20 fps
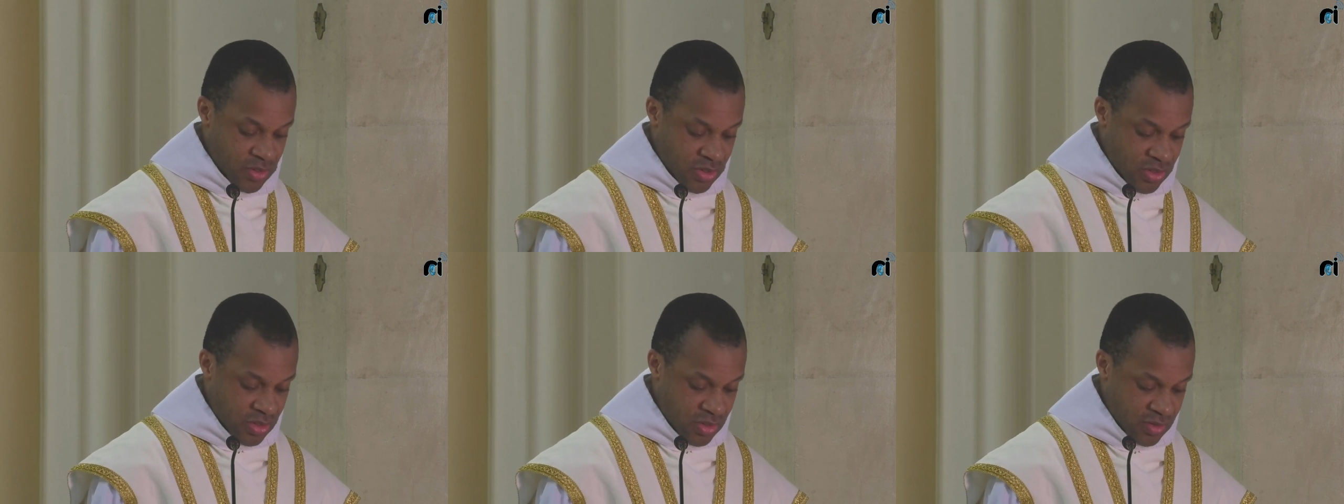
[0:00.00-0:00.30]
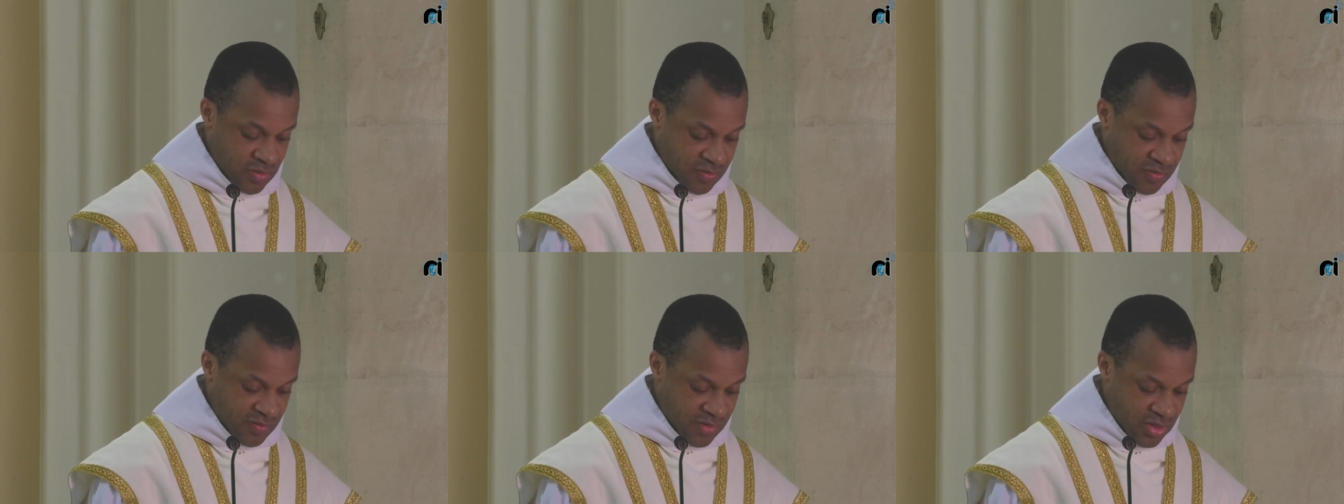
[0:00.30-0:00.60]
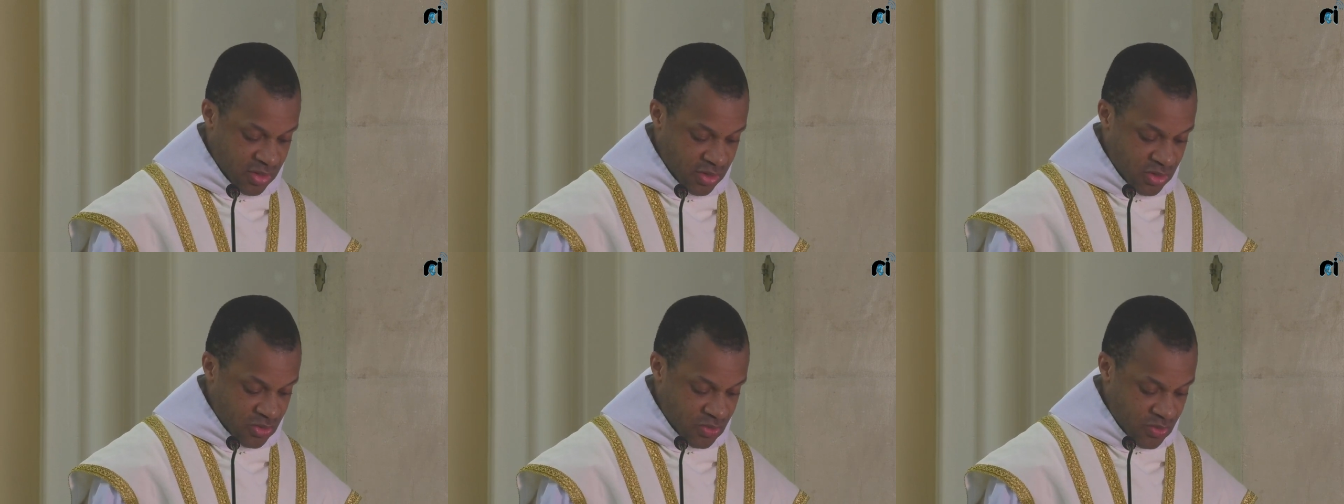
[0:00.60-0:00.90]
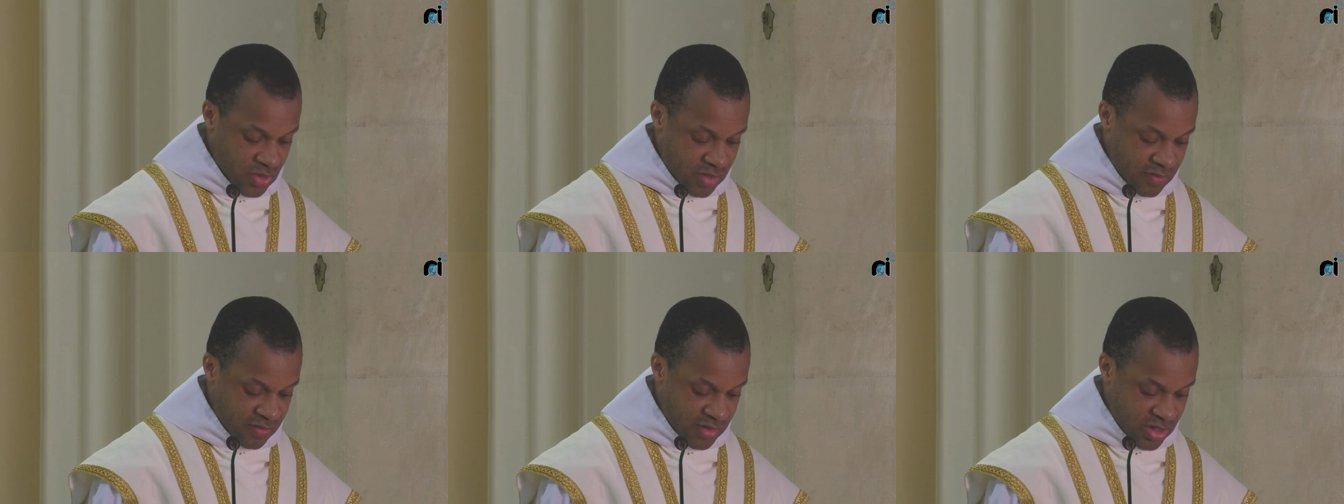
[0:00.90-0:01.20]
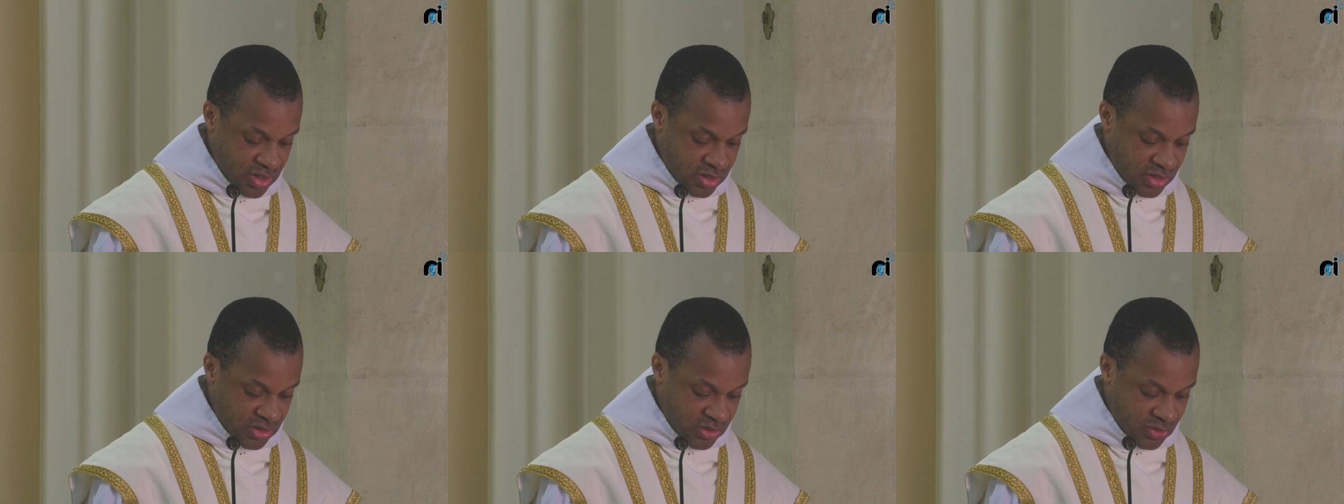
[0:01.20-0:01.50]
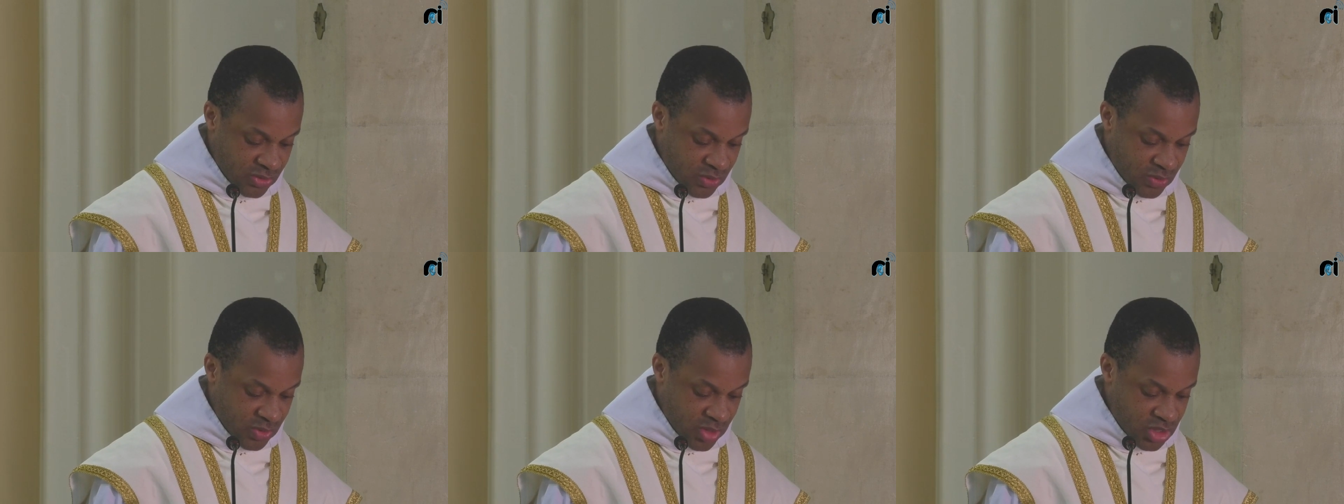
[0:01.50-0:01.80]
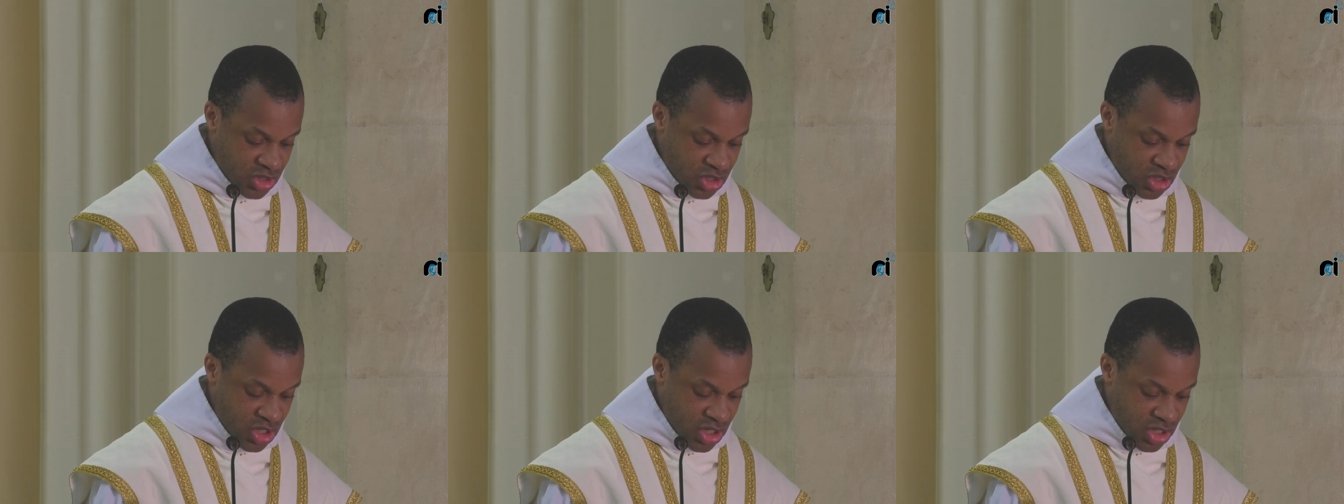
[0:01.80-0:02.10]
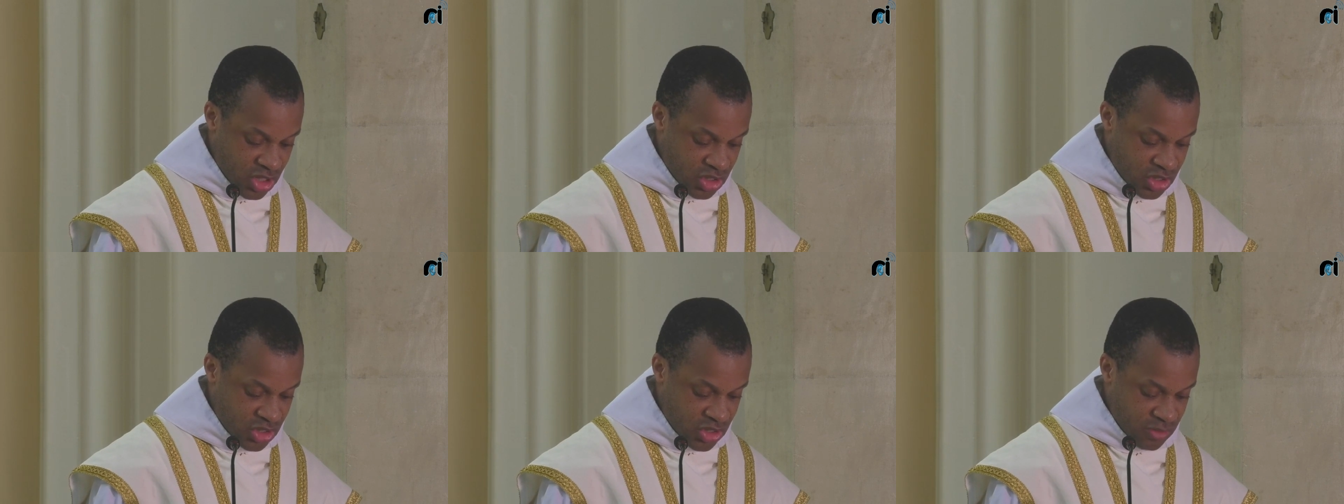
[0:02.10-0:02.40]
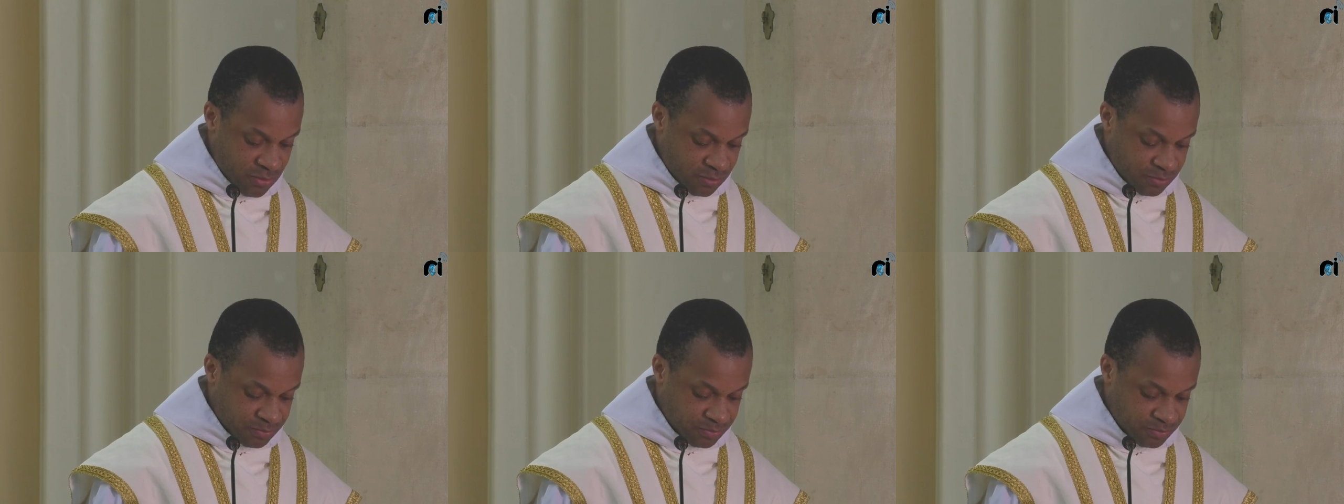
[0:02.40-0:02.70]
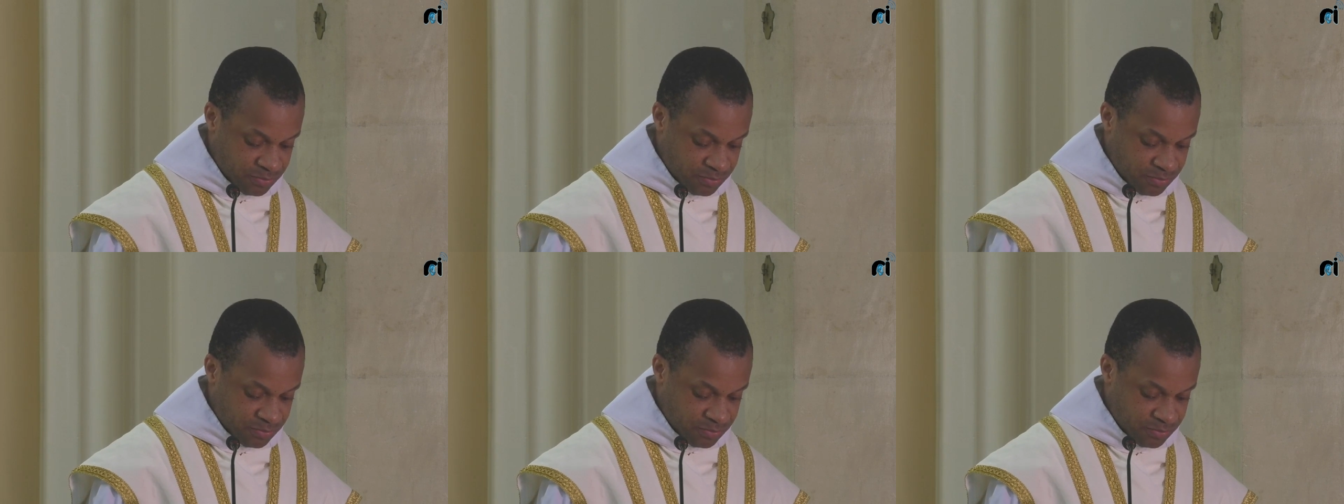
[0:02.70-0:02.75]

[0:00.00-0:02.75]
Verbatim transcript: of the universal church.